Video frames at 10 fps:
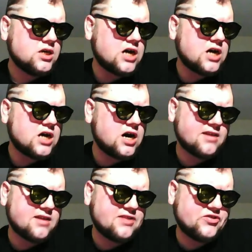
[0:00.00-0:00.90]

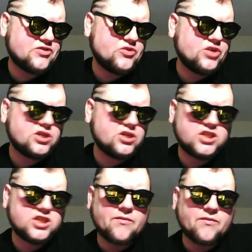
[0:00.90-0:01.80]
it's doing a good
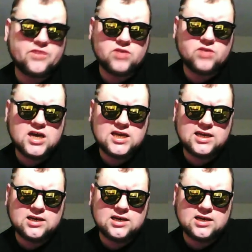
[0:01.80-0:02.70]
job of
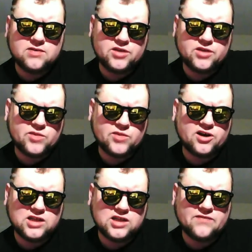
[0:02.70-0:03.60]
uniting what you might call
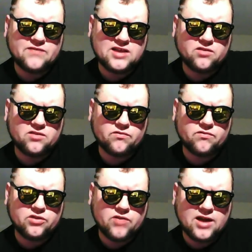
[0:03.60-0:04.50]
the left and the
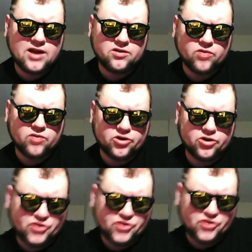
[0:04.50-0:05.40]
radical right or
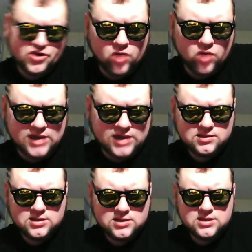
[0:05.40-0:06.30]
alternative right
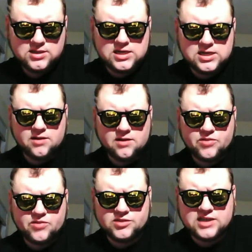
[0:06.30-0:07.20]
up there in
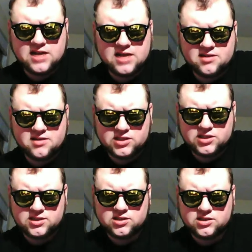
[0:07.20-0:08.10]
Wisconsin, which
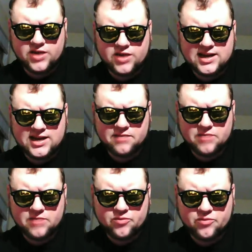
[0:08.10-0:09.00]
is just great. I
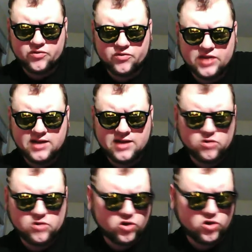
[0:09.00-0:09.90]
approve of that
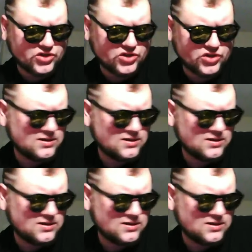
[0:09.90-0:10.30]
wholeheartedly.